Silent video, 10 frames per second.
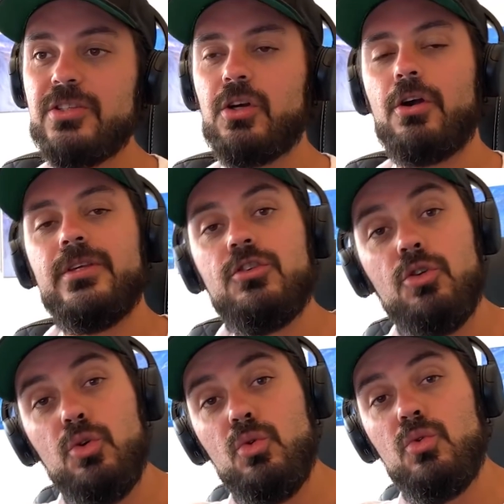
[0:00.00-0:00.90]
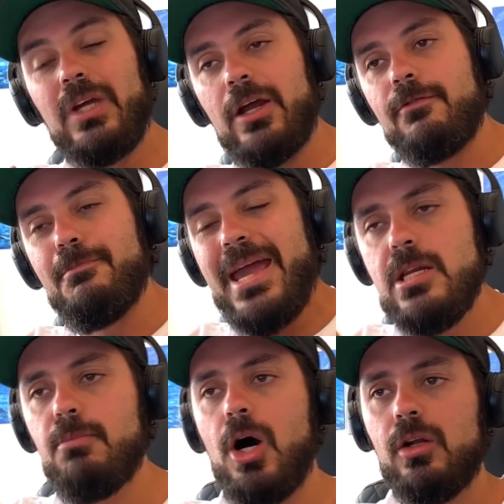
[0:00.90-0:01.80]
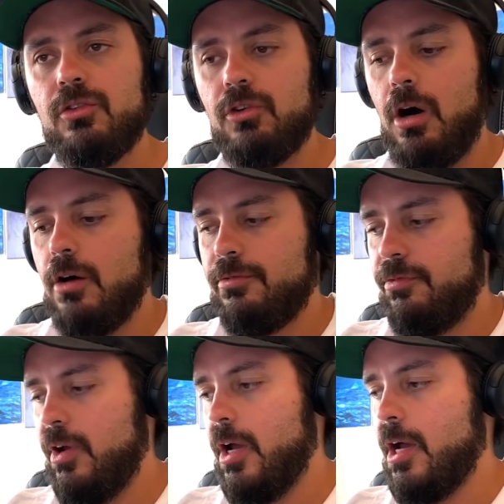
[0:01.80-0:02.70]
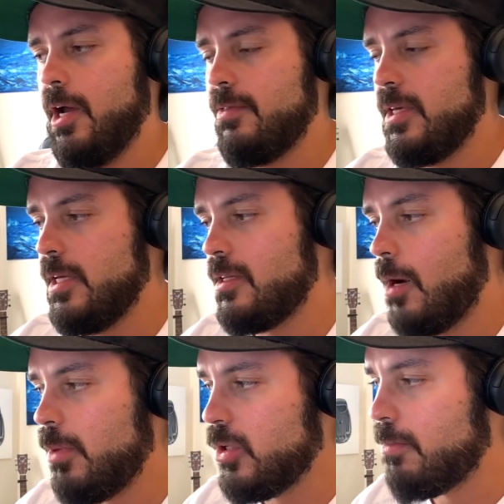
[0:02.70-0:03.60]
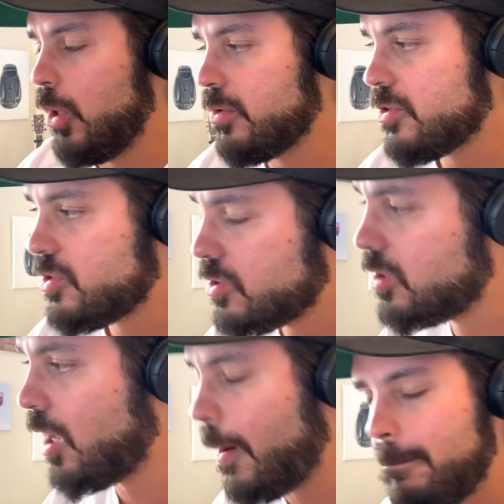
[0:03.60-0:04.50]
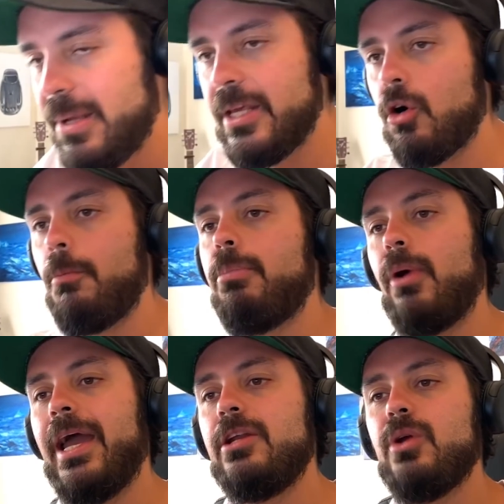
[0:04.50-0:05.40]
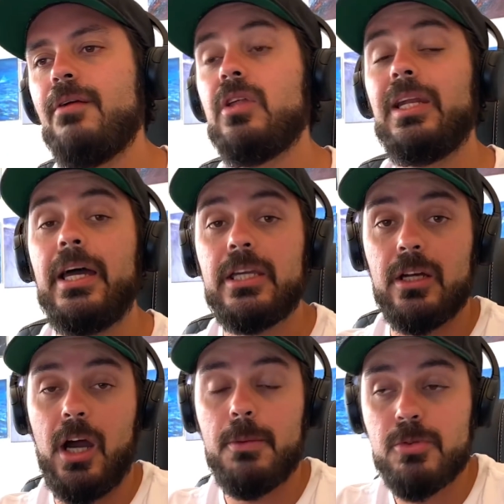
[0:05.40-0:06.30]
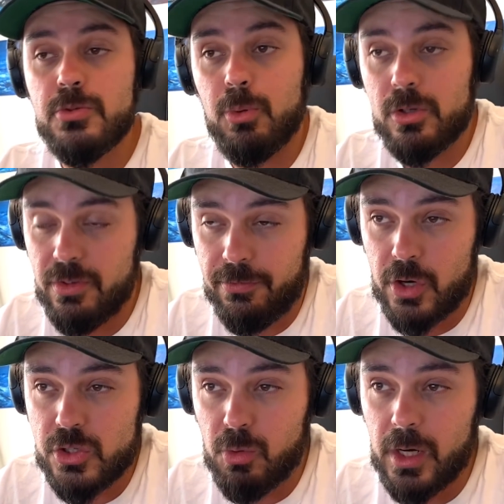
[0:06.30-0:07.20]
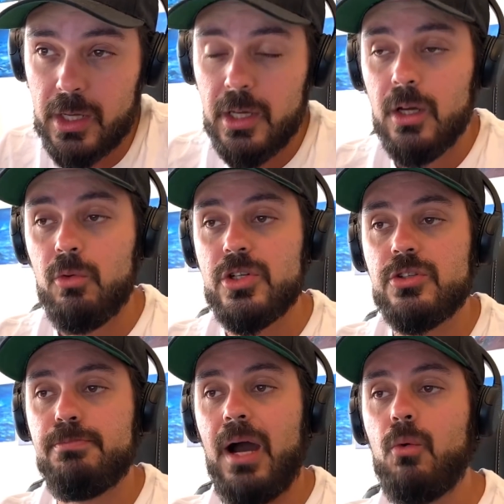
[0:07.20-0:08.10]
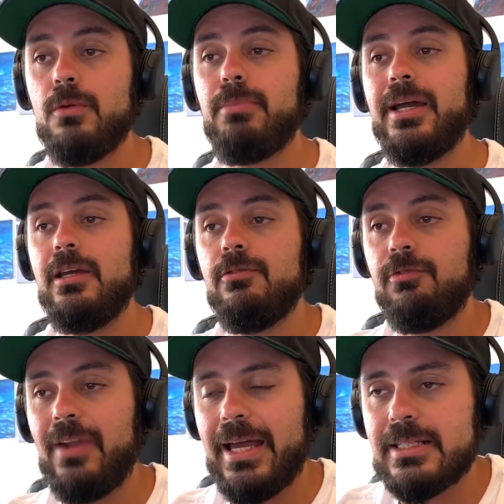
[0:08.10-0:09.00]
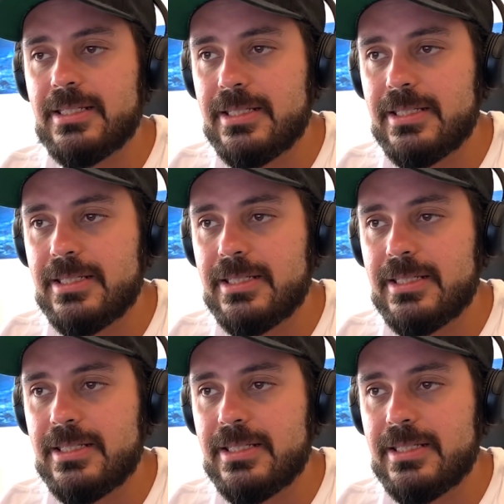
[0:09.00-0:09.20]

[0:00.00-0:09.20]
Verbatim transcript: these are the two kind of main models of uh, the W Motors company or brand. You have the Lykan Hypersport, the first one, which is powered by a flat